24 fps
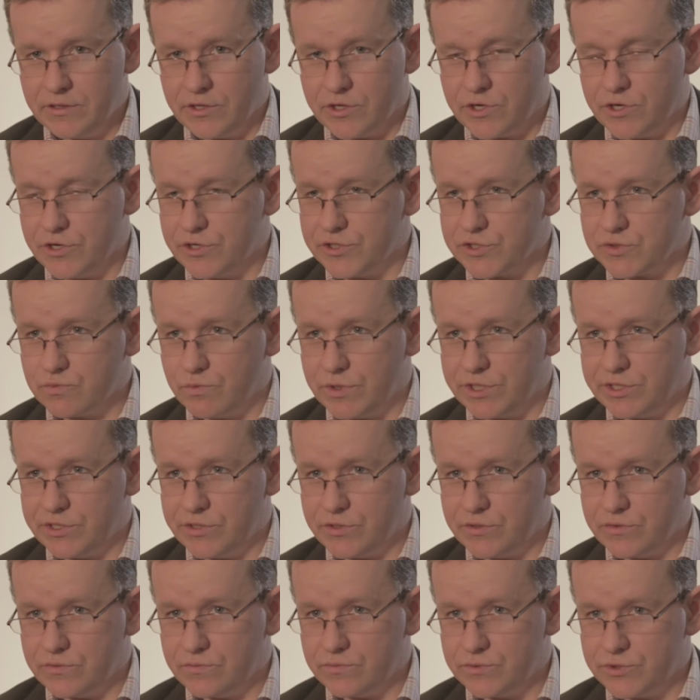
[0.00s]
occurs when
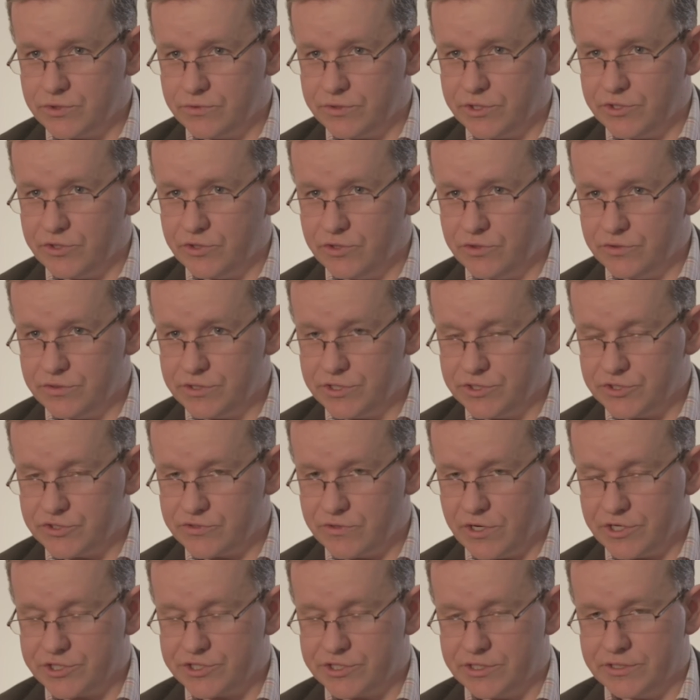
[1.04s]
you're doing a new
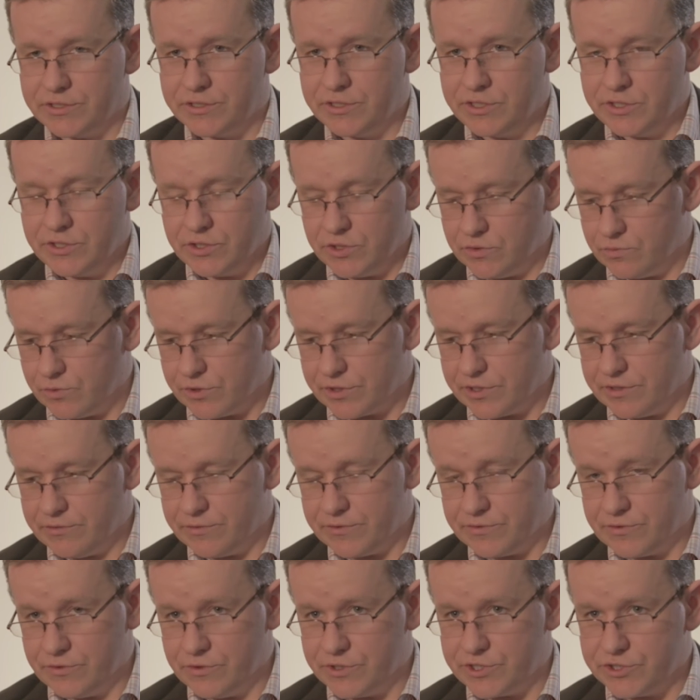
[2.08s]
construction. You're working
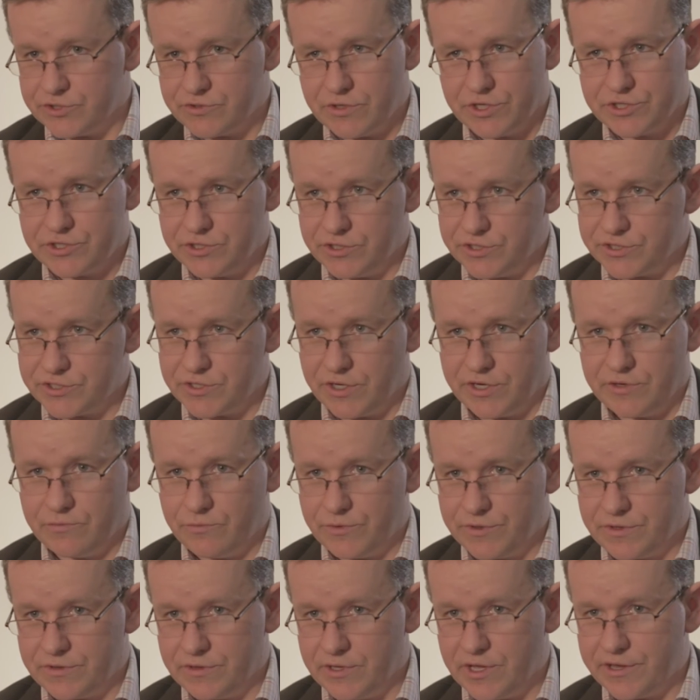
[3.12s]
with new construction, you're
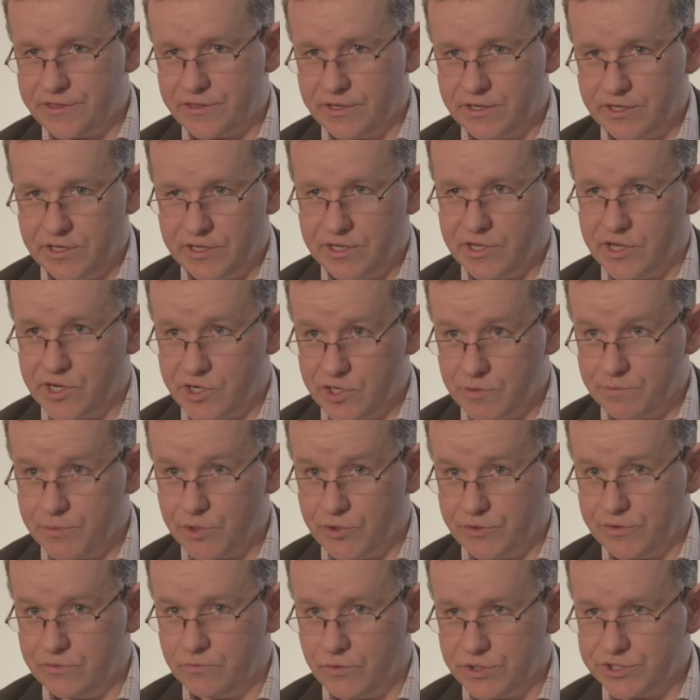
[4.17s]
starting with nothing and then you're
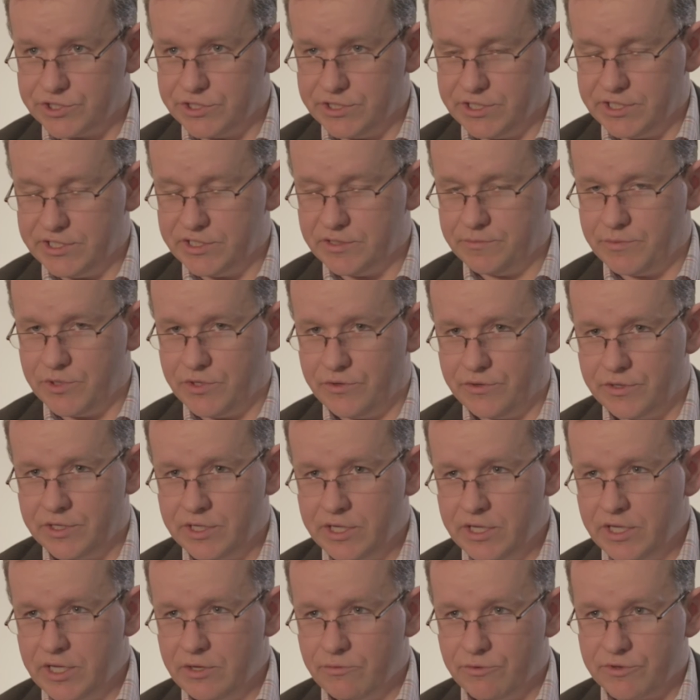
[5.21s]
building what you need to build.
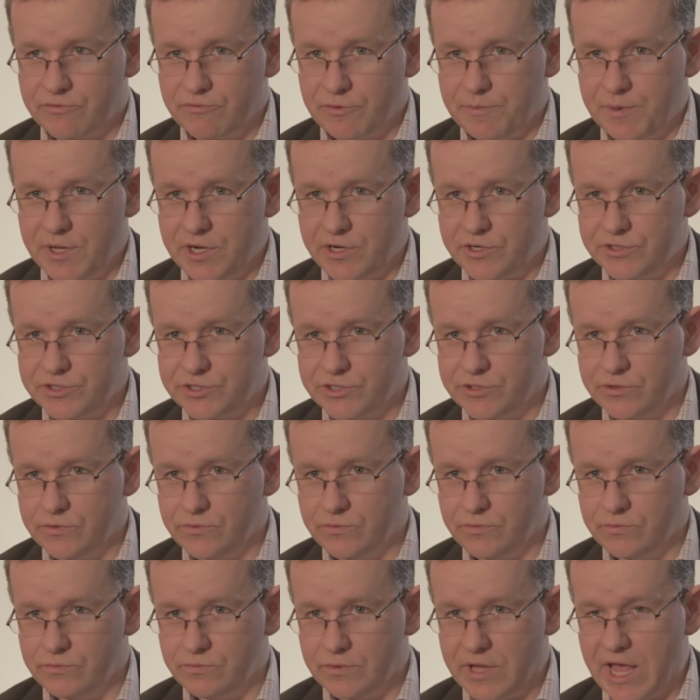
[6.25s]
With repairs,
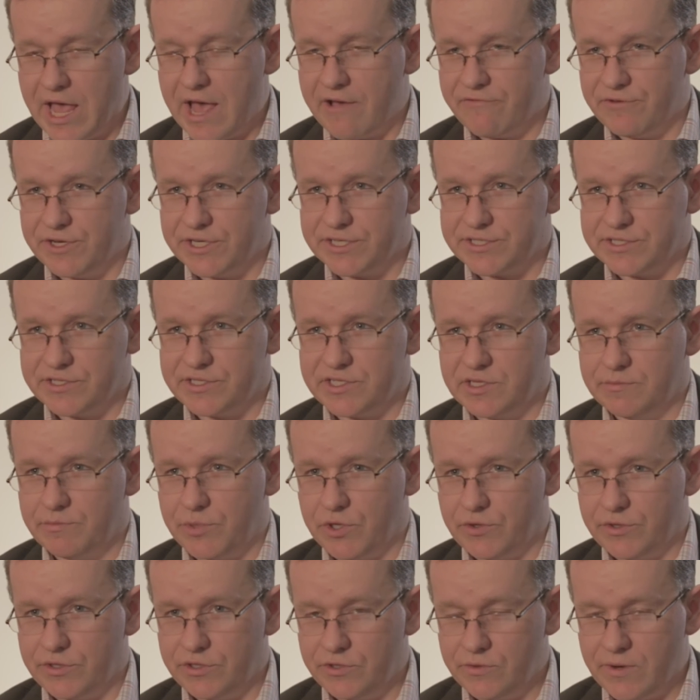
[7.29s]
you have an existing
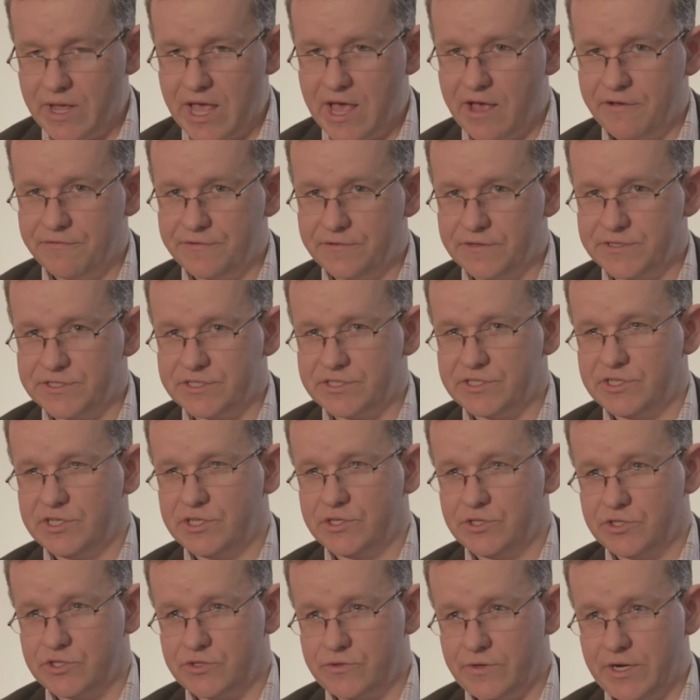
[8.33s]
building, you have
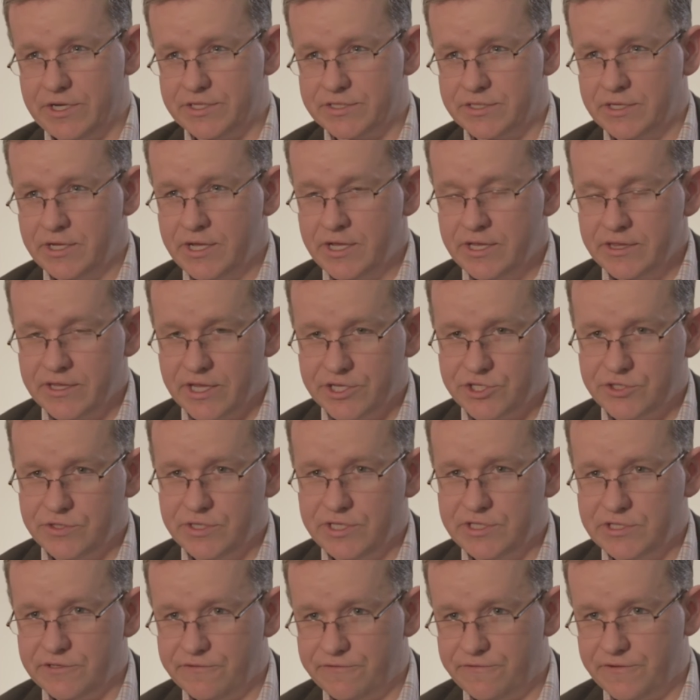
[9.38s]
existing constraints that
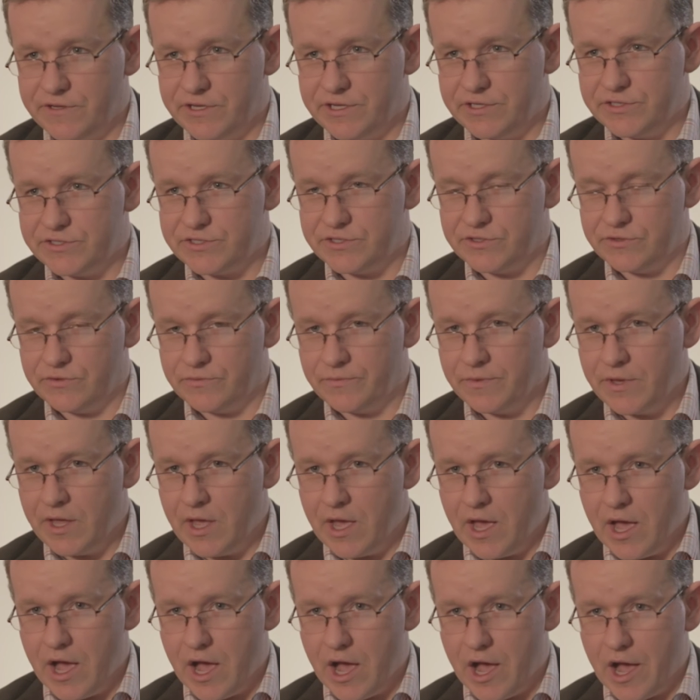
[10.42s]
you need to fit into.
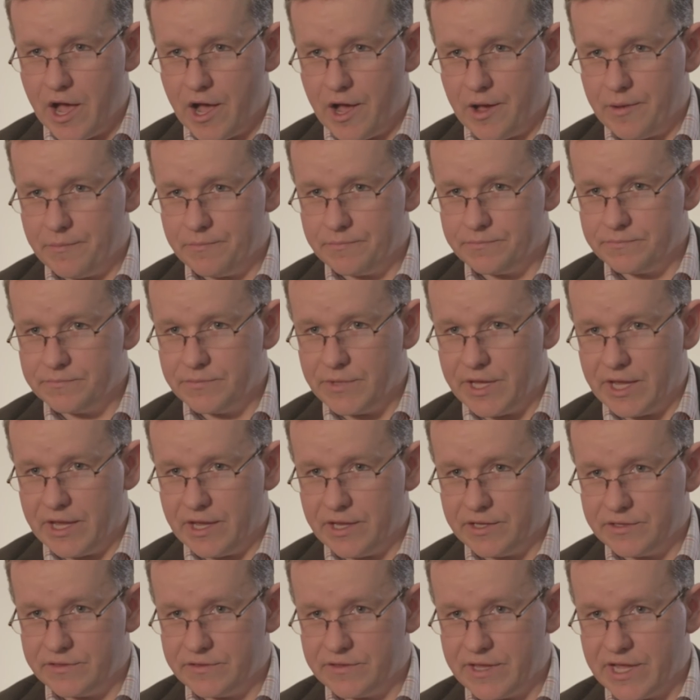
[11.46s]
Um,
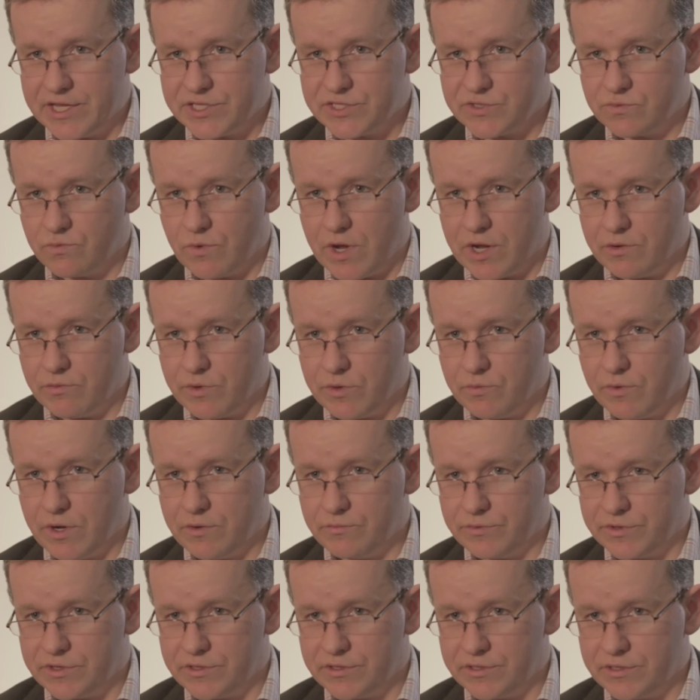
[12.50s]
and that's why we
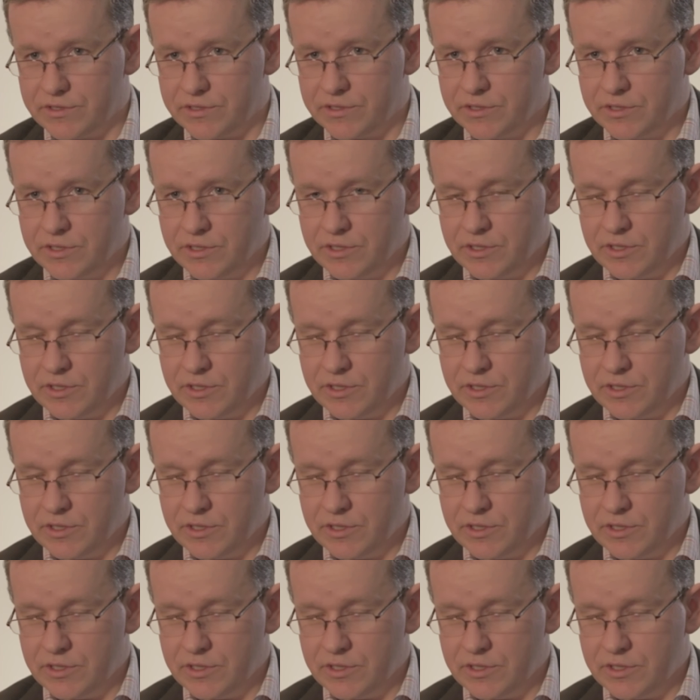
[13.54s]
went with the